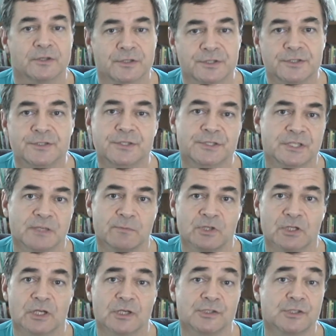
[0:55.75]
This is the
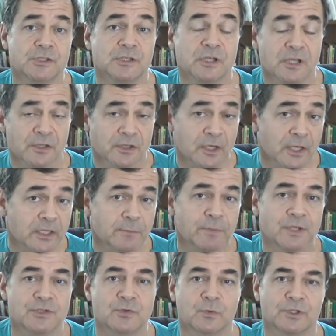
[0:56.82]
same EKG that I get
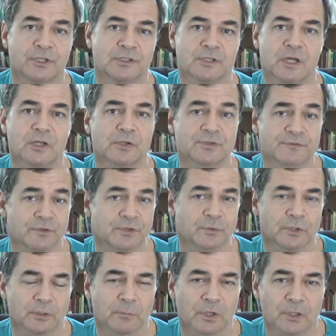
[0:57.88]
paid $28 for
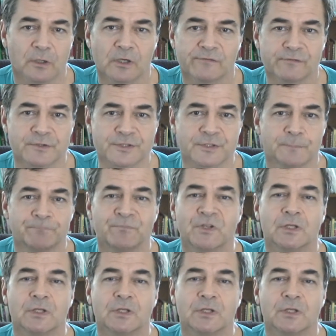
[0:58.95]
doing in my office.